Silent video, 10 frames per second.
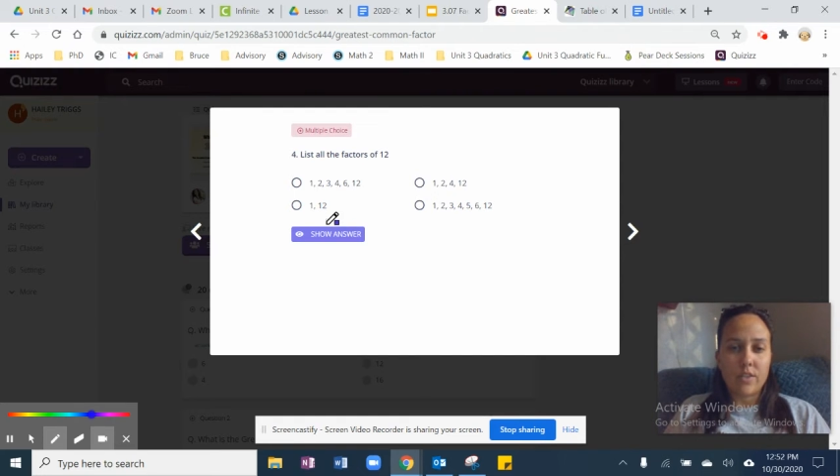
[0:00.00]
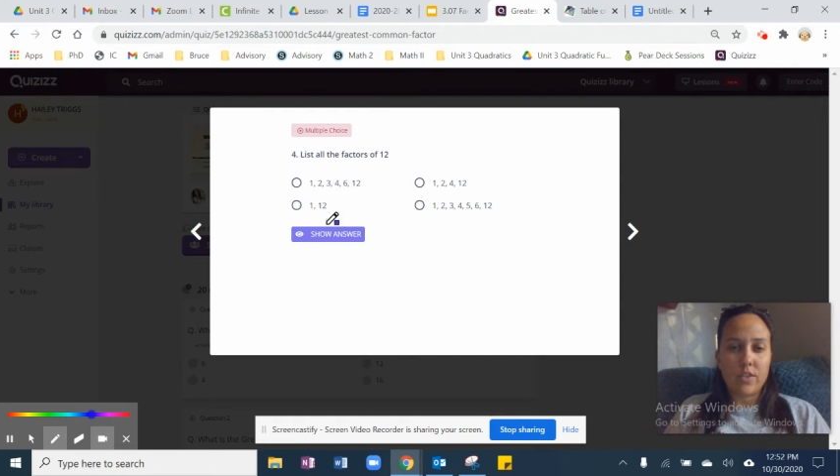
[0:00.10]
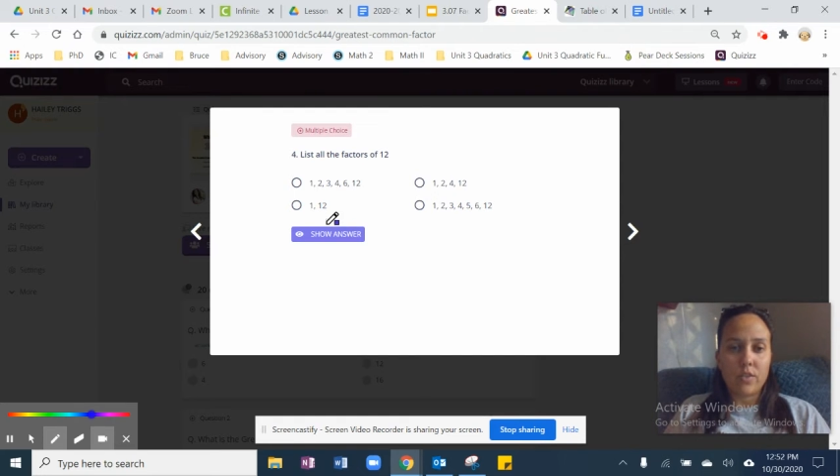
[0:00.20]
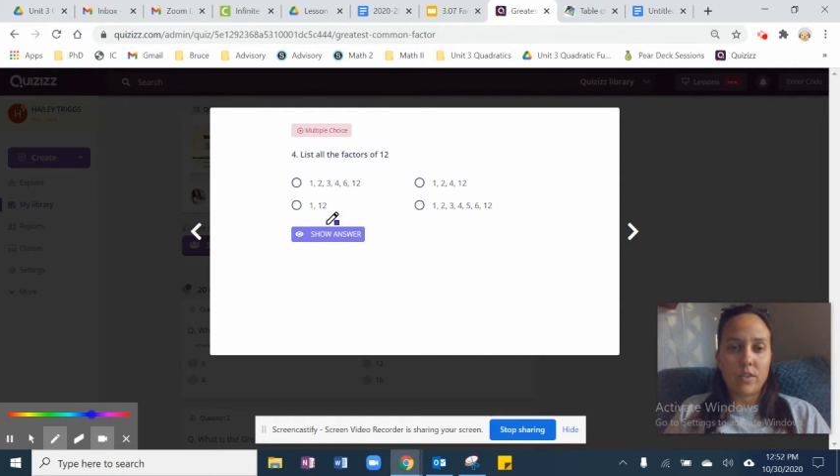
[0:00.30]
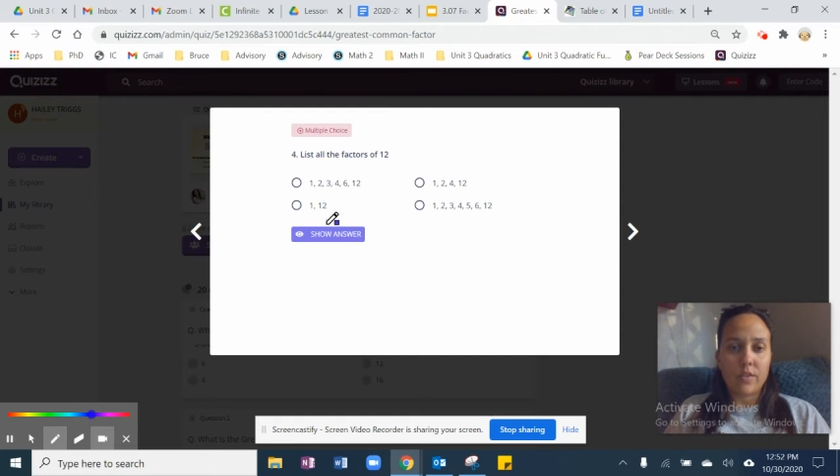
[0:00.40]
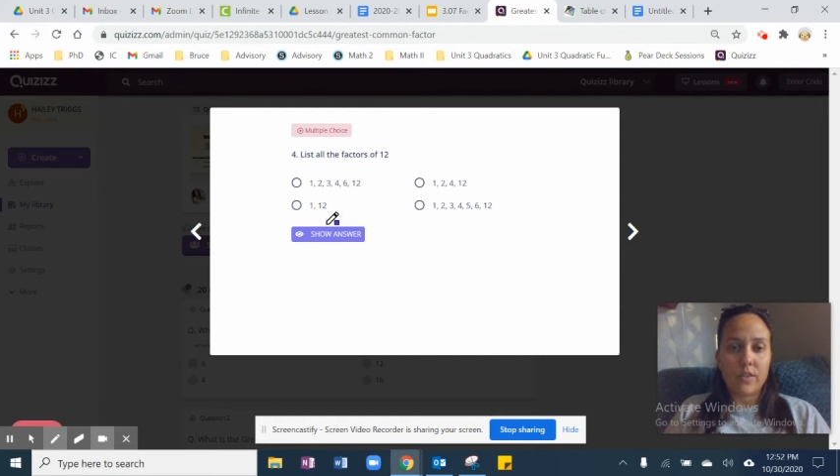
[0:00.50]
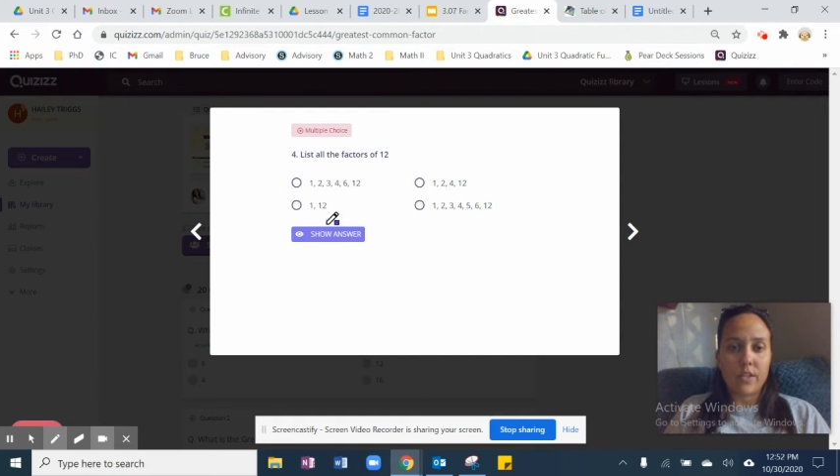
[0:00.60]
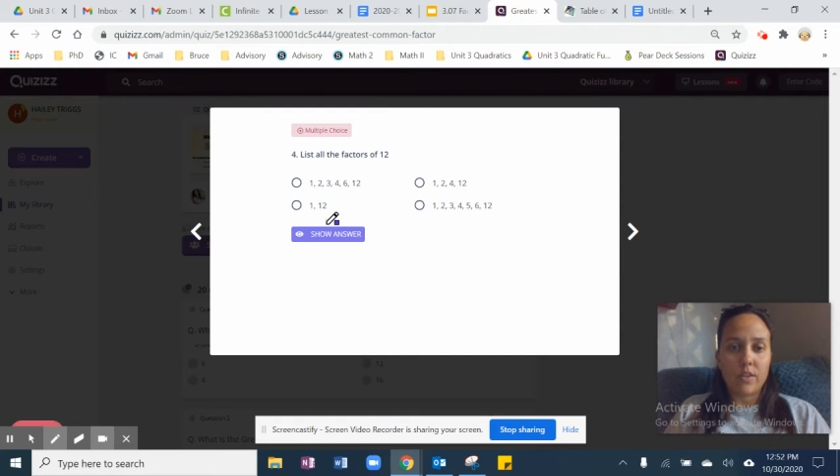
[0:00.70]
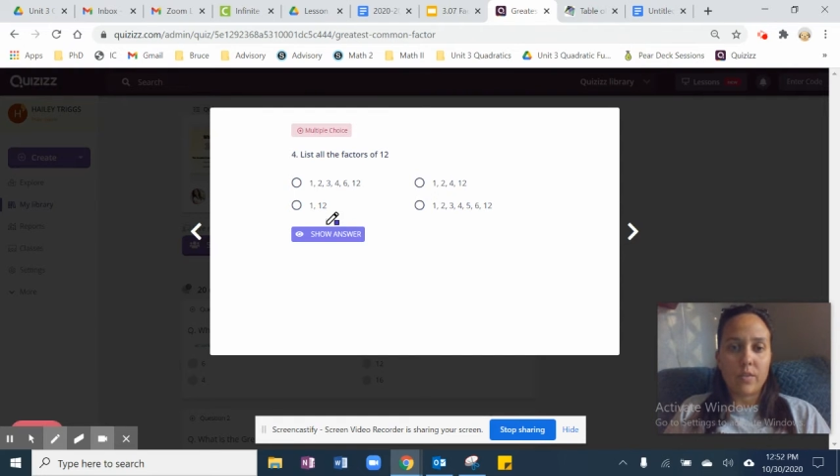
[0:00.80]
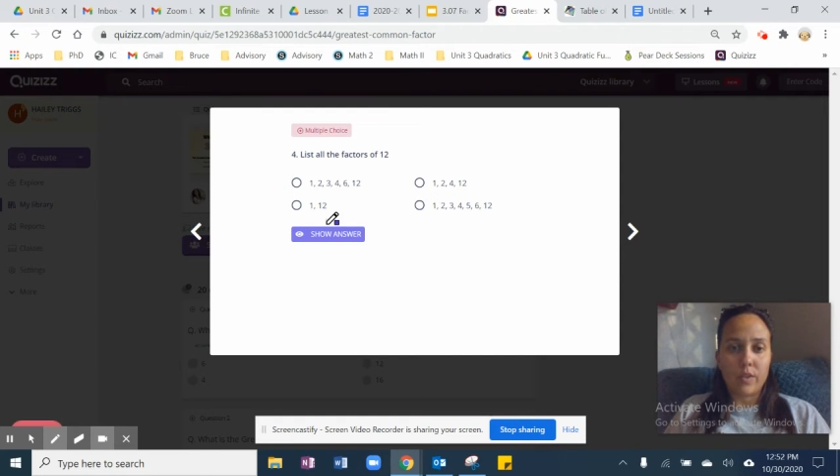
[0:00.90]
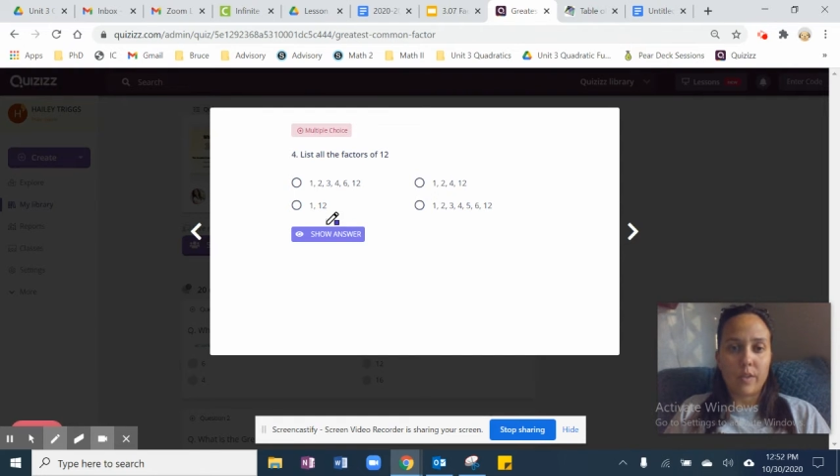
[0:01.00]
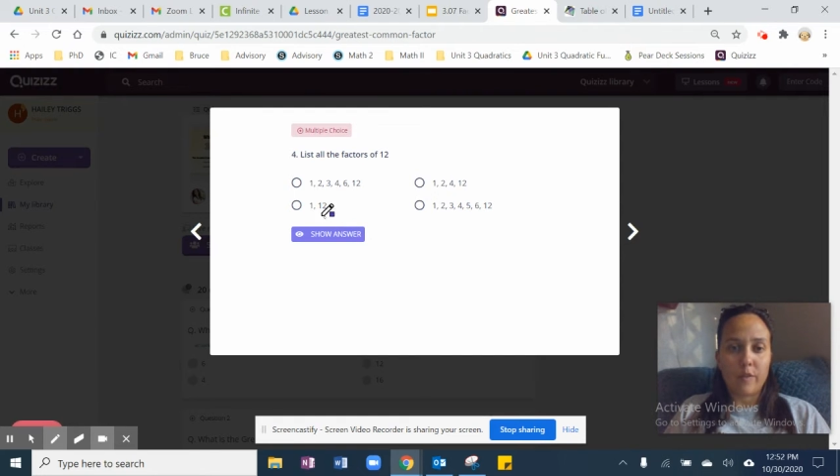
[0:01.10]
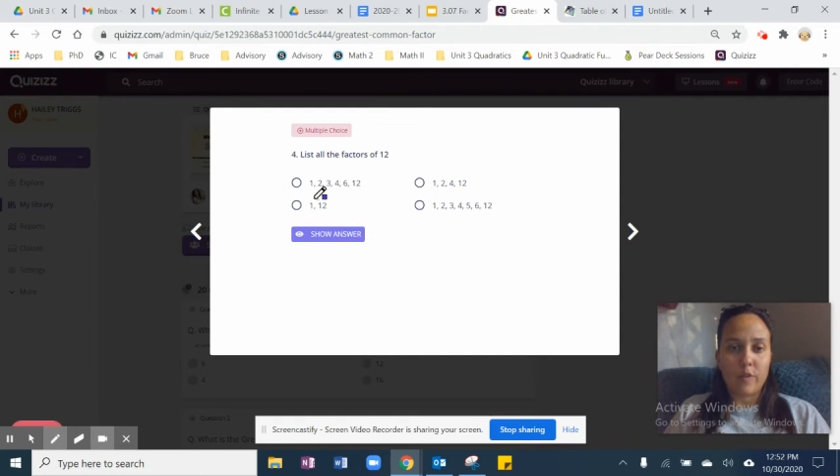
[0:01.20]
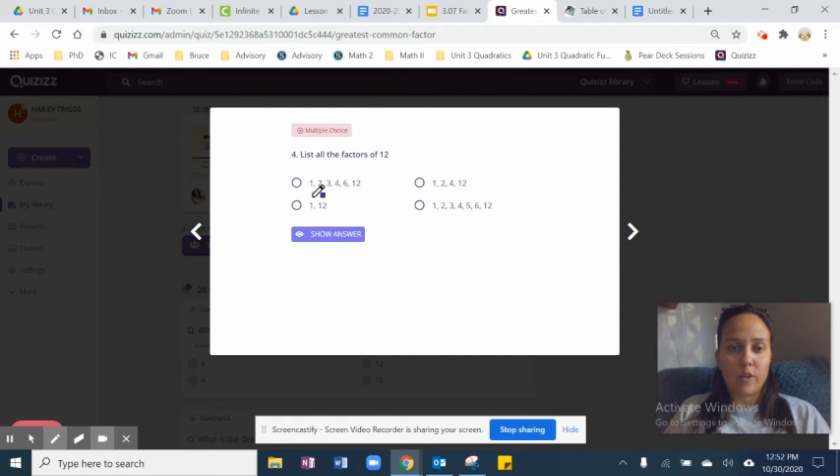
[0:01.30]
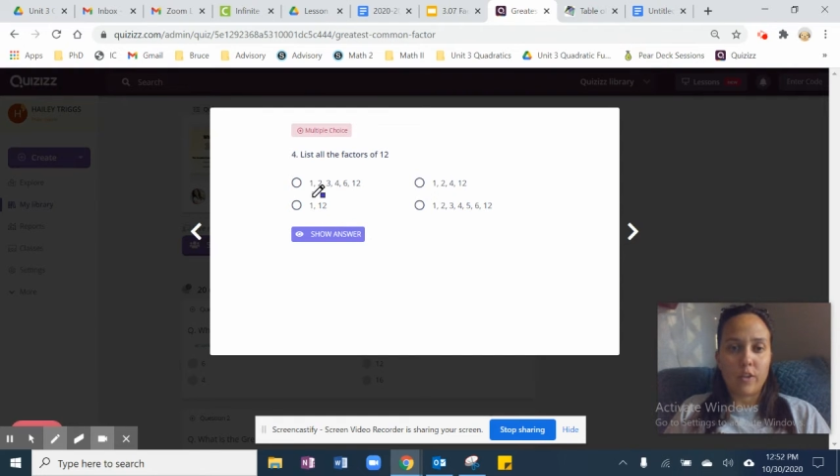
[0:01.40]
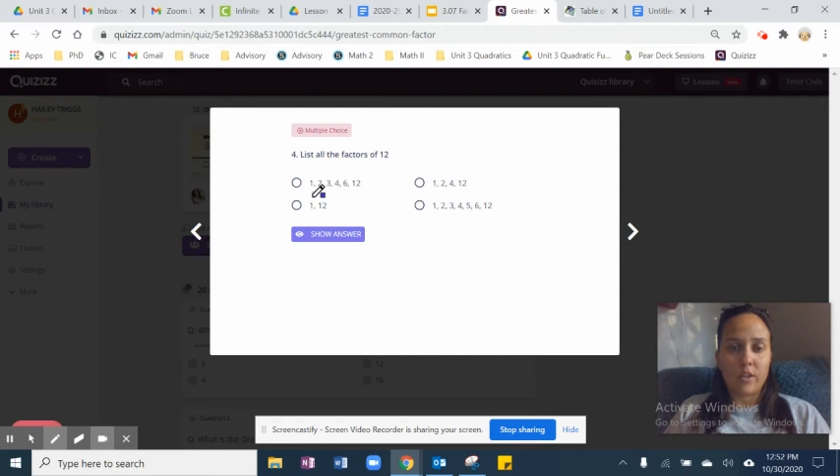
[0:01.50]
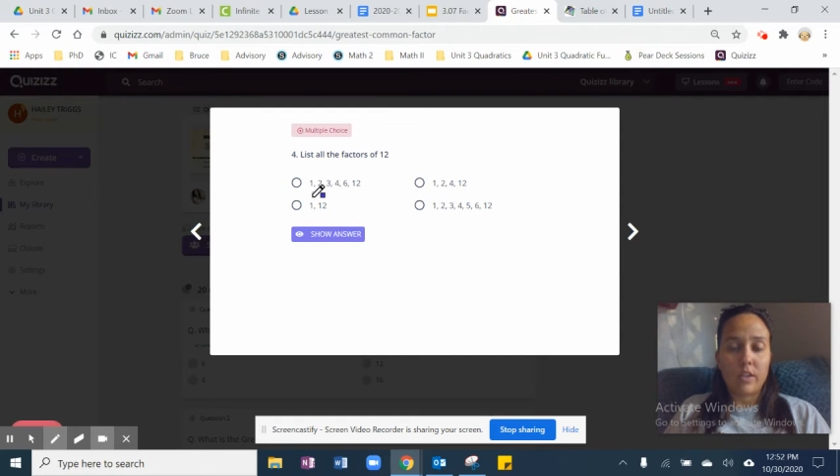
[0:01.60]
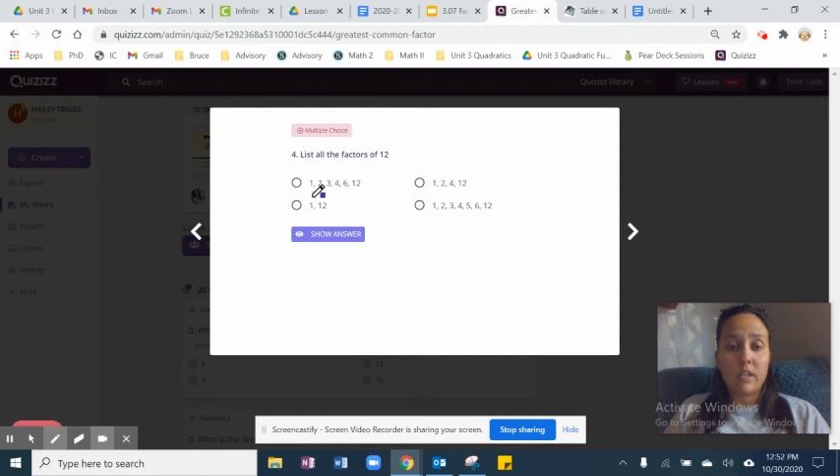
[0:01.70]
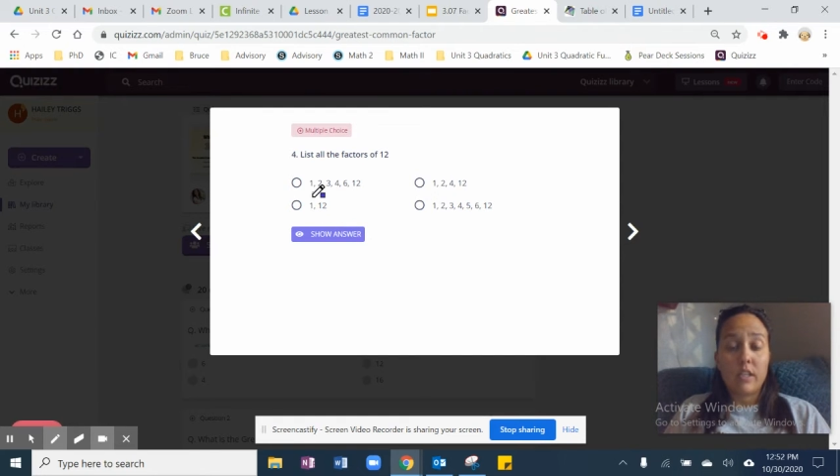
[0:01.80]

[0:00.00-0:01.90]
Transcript: 2 goes in, 3, 4,